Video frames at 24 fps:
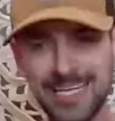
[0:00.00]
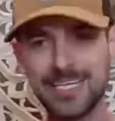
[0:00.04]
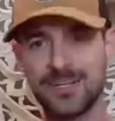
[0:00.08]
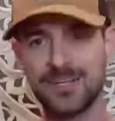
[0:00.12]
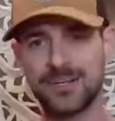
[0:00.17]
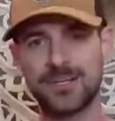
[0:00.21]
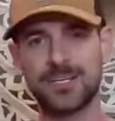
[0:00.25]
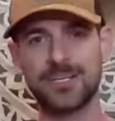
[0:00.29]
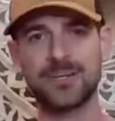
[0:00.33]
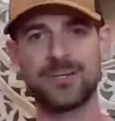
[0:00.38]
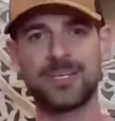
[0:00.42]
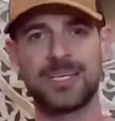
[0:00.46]

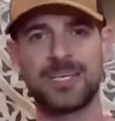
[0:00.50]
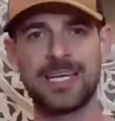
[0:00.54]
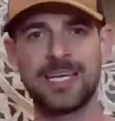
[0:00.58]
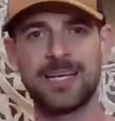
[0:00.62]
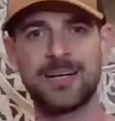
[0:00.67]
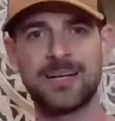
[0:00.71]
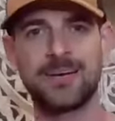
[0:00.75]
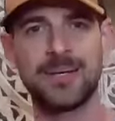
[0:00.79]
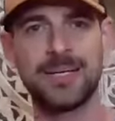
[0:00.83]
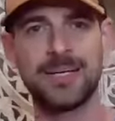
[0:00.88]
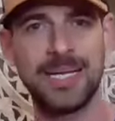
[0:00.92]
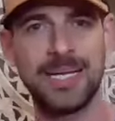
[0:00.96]
you're you're
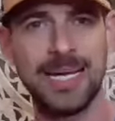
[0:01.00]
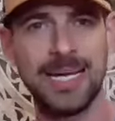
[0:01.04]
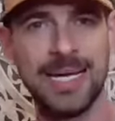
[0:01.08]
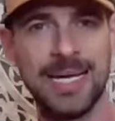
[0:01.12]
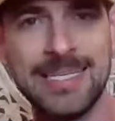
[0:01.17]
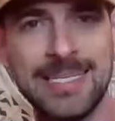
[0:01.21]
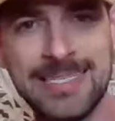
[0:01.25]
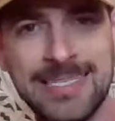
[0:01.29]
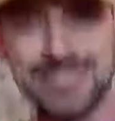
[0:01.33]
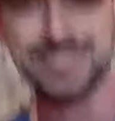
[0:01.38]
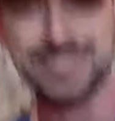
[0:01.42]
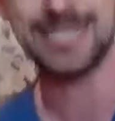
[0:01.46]
here and
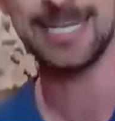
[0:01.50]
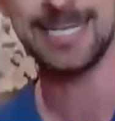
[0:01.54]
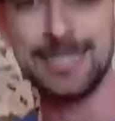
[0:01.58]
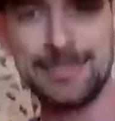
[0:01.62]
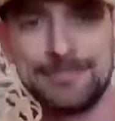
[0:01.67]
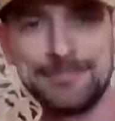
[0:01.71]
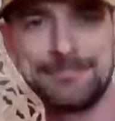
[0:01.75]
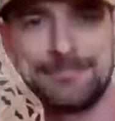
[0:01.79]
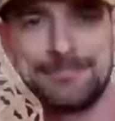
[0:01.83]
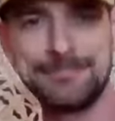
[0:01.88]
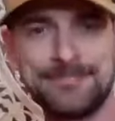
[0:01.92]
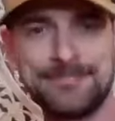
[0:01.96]
and
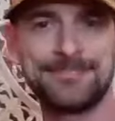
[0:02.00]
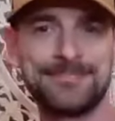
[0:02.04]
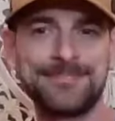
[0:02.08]
um,